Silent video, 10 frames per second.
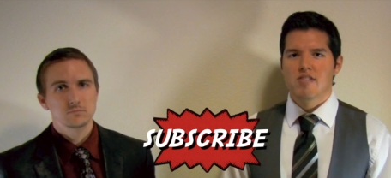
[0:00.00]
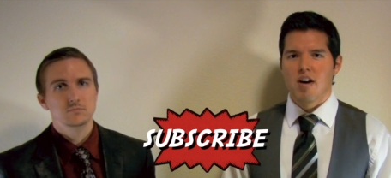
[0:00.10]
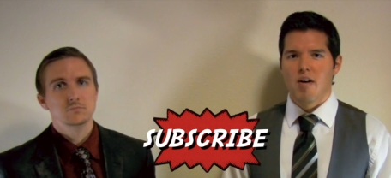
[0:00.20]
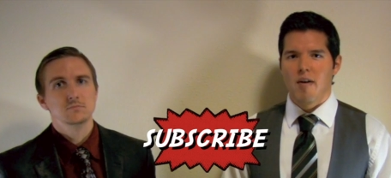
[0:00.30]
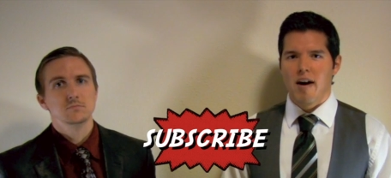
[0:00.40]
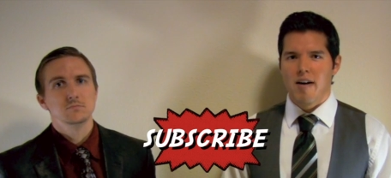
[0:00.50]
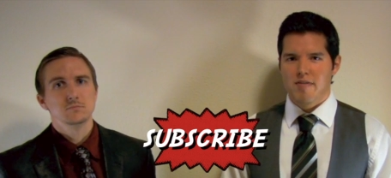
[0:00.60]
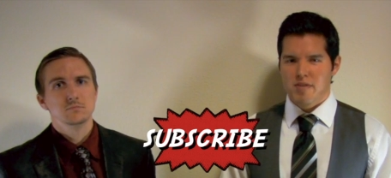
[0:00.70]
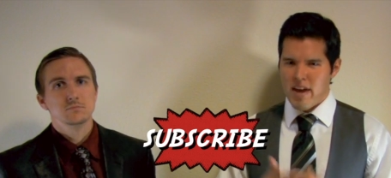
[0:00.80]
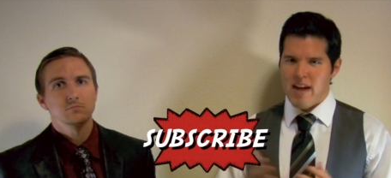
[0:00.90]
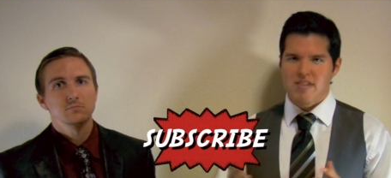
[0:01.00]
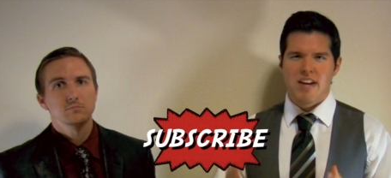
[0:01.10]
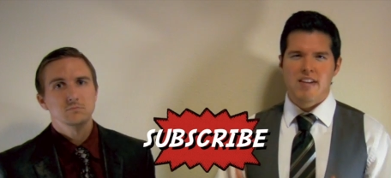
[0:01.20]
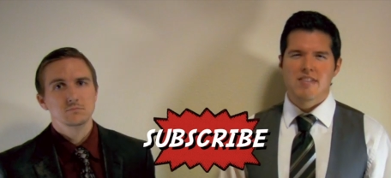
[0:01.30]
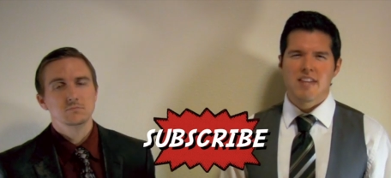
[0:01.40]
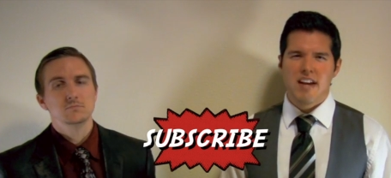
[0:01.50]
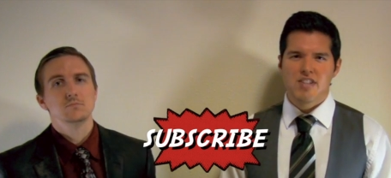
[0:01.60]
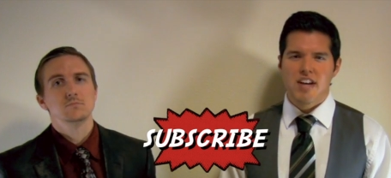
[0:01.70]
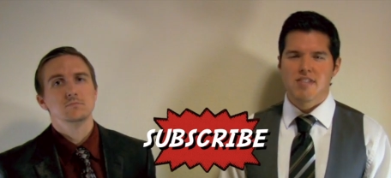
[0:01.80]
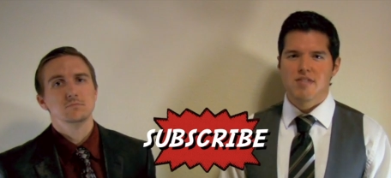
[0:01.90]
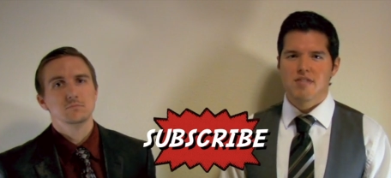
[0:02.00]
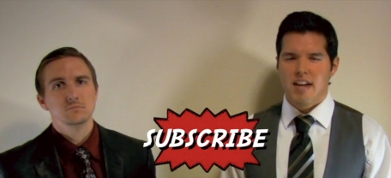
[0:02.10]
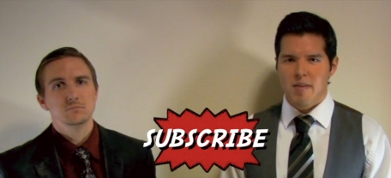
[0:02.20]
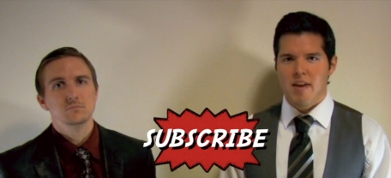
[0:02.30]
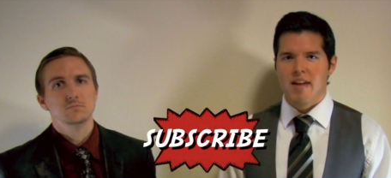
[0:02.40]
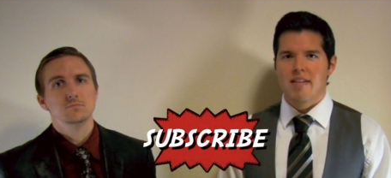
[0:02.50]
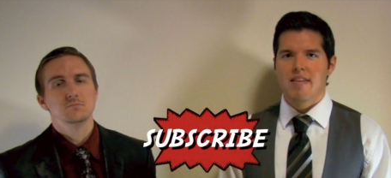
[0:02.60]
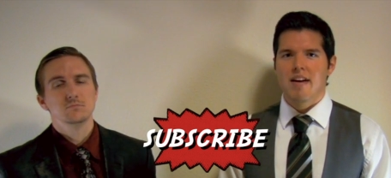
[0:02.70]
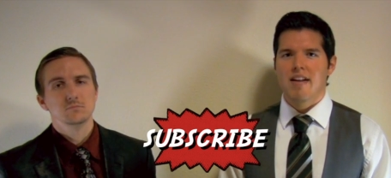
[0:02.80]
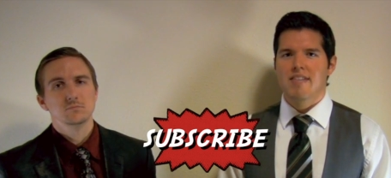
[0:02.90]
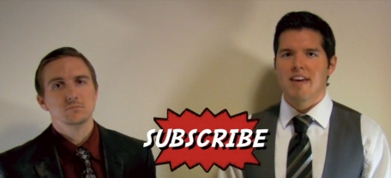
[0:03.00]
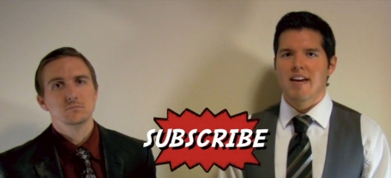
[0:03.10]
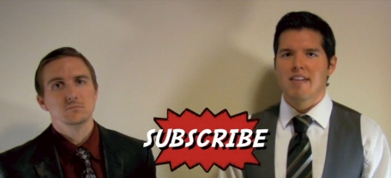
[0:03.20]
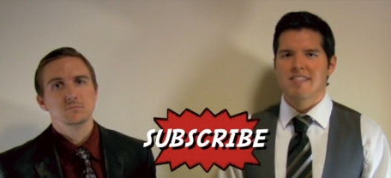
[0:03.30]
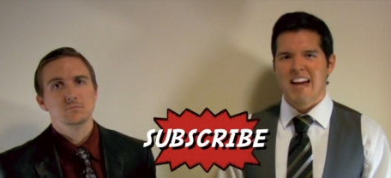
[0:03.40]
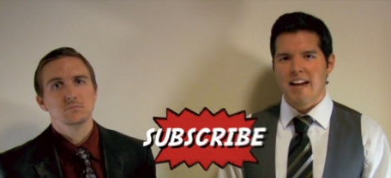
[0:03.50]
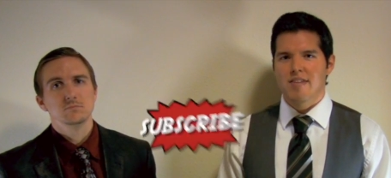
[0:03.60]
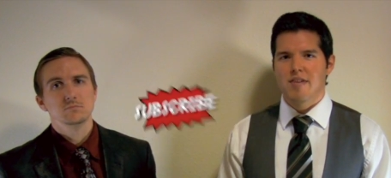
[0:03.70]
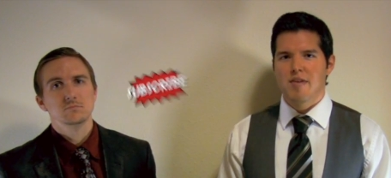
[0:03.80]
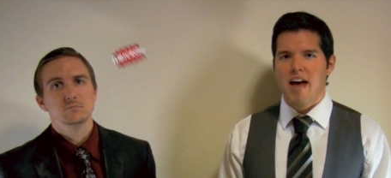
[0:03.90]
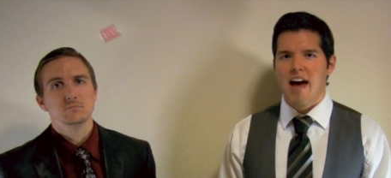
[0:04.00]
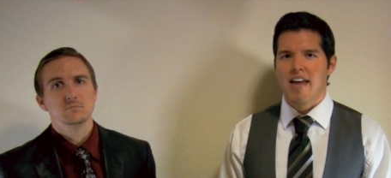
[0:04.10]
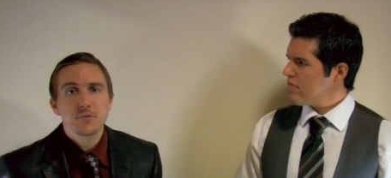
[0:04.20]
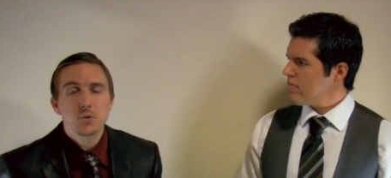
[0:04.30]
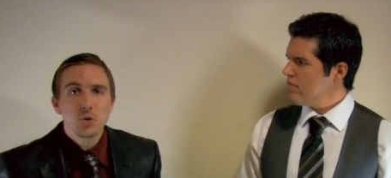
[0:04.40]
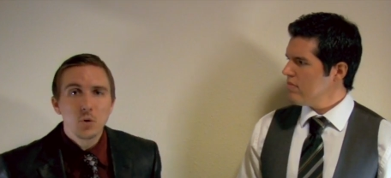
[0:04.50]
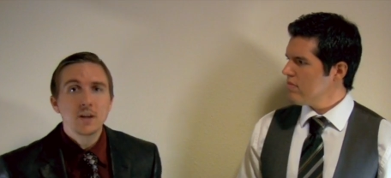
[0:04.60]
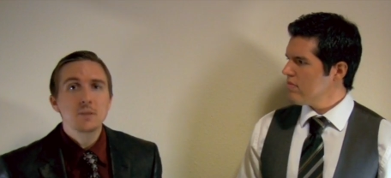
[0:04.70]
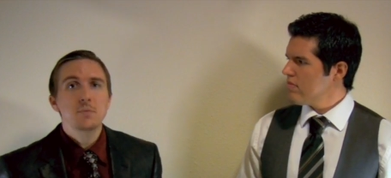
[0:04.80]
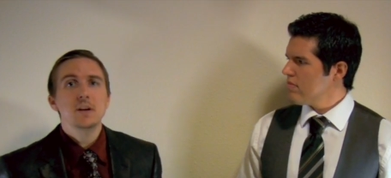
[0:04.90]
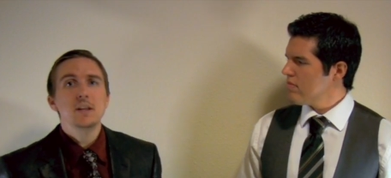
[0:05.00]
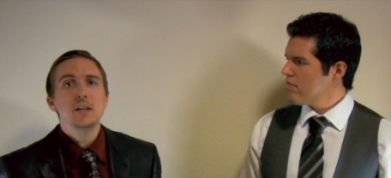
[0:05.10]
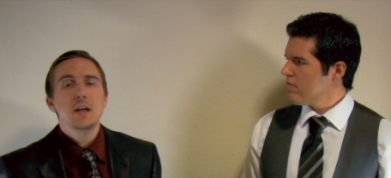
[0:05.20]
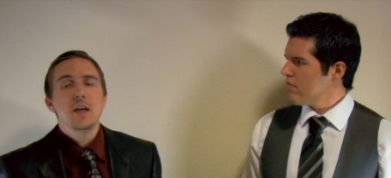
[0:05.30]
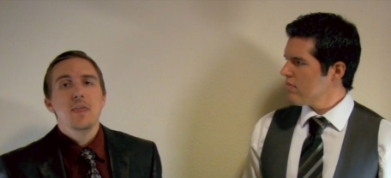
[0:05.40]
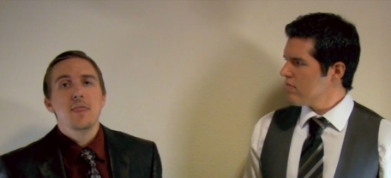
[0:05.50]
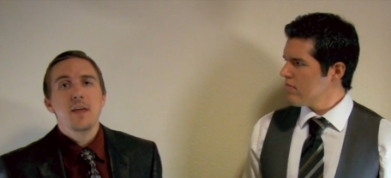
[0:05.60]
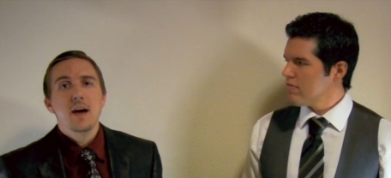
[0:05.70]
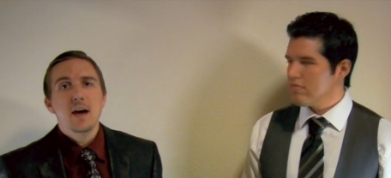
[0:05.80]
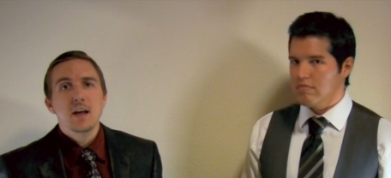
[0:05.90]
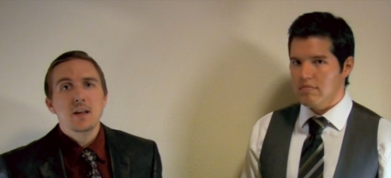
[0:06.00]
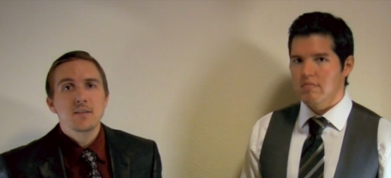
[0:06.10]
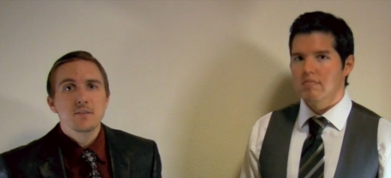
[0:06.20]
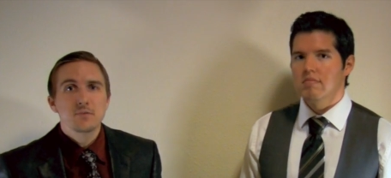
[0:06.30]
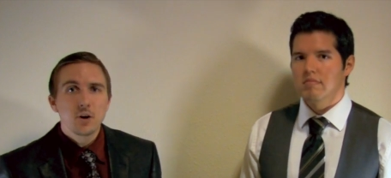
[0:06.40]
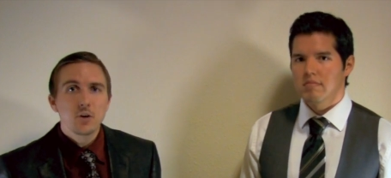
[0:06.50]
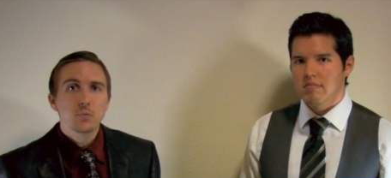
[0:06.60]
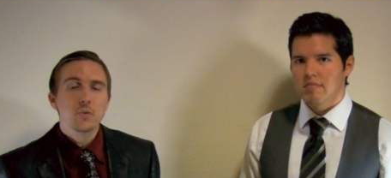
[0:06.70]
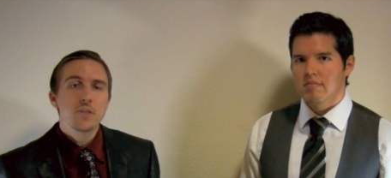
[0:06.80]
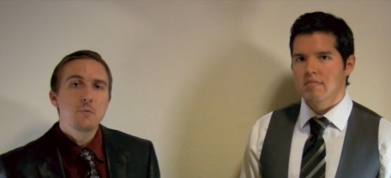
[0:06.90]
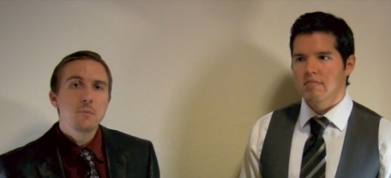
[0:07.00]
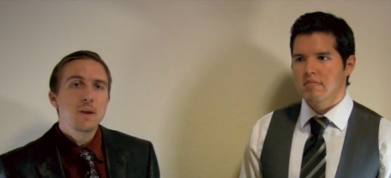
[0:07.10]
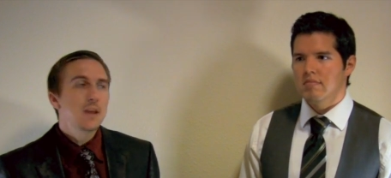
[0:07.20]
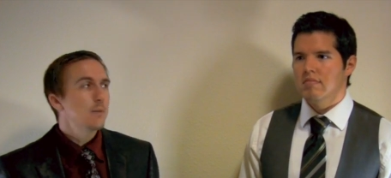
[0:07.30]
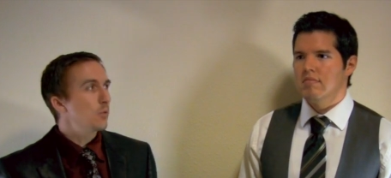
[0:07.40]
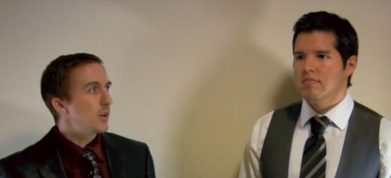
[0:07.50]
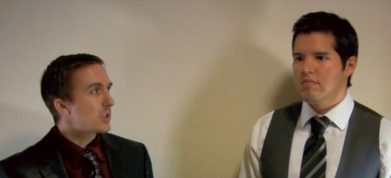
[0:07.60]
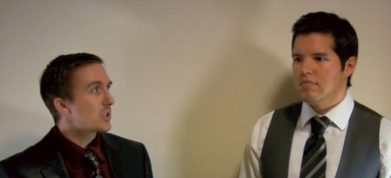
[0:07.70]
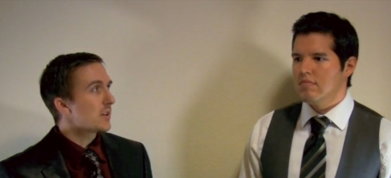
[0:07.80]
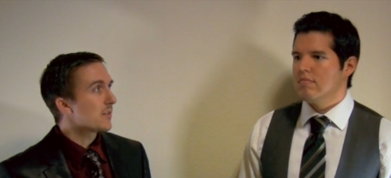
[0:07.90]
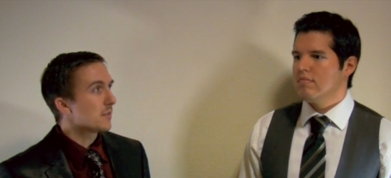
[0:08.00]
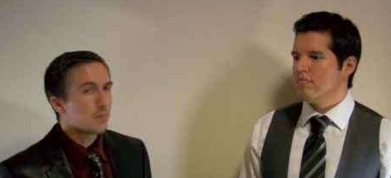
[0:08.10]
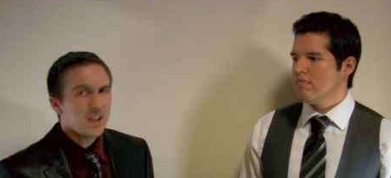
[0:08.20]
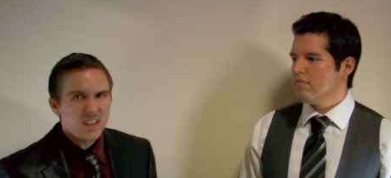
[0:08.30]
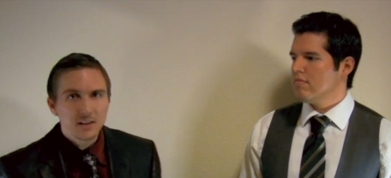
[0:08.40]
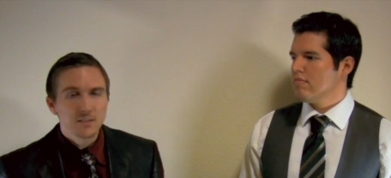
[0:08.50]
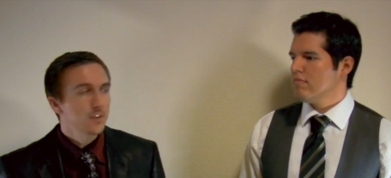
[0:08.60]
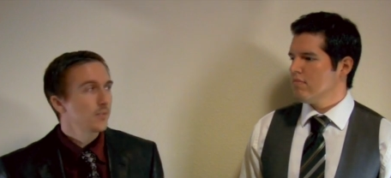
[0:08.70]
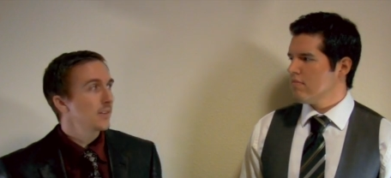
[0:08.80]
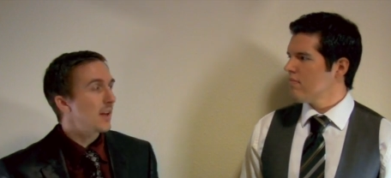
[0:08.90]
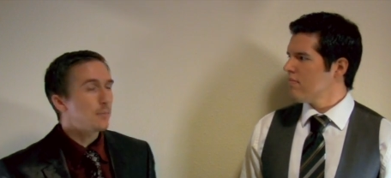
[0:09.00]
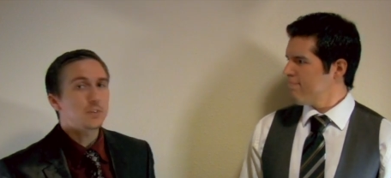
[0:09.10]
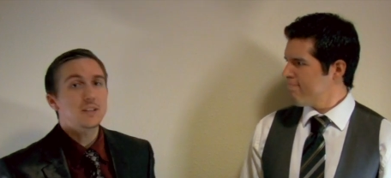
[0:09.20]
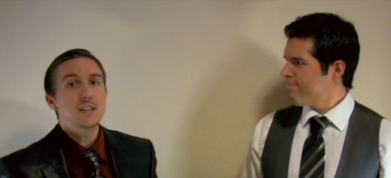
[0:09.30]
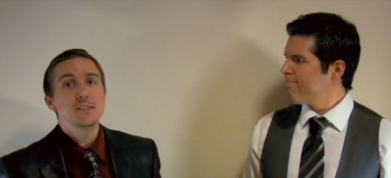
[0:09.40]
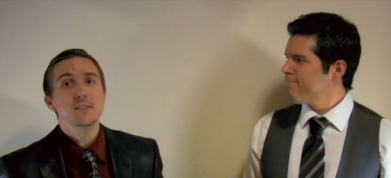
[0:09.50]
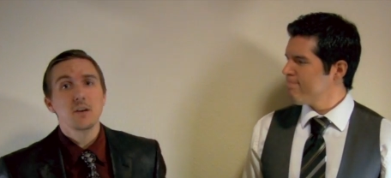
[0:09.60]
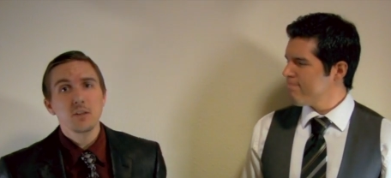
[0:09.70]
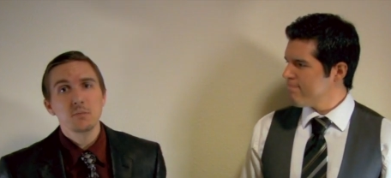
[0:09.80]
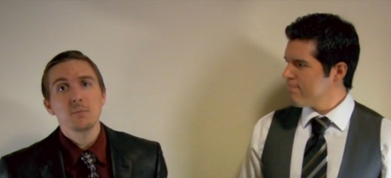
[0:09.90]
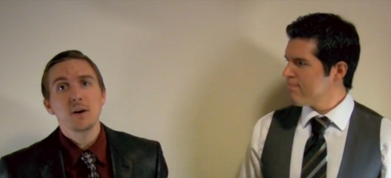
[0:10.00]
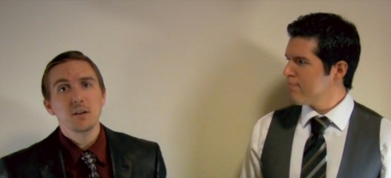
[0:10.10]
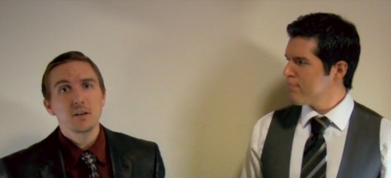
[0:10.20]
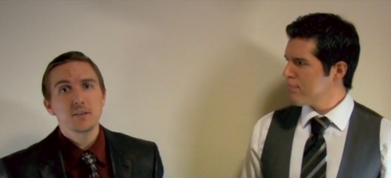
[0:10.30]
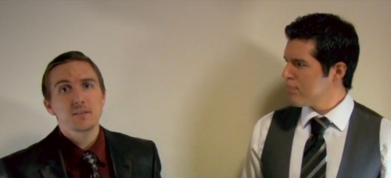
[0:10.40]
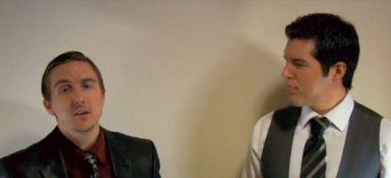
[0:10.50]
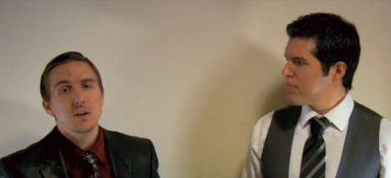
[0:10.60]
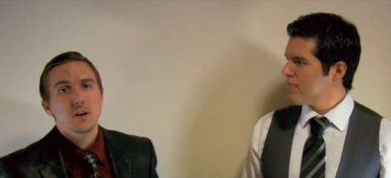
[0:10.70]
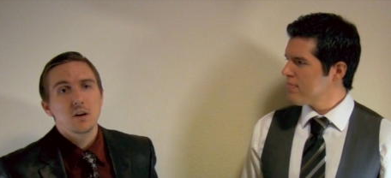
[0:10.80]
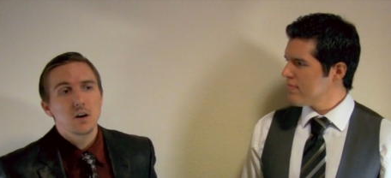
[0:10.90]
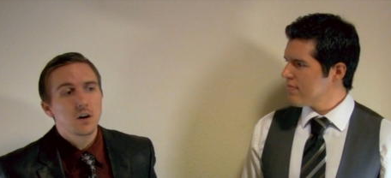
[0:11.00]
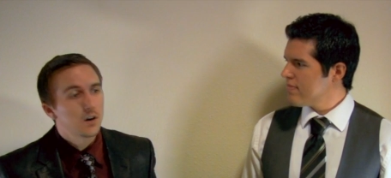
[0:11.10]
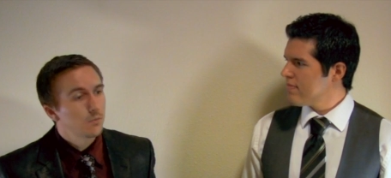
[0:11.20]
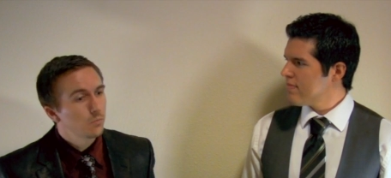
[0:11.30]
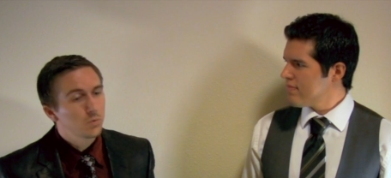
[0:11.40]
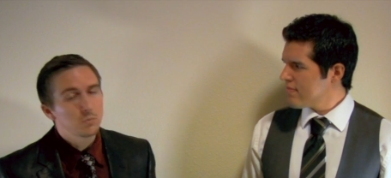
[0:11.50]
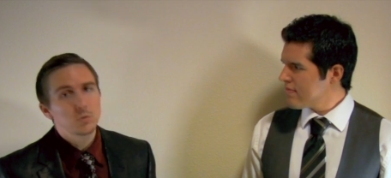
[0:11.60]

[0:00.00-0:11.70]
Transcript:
Speaker 1: So, uh, so yeah, take a take a chance, take a minute, uh, take a second to do that. If you know anybody
Speaker 2: that is involved with MMA and predictions and betting and stuff like that, please tell them about us. Um, we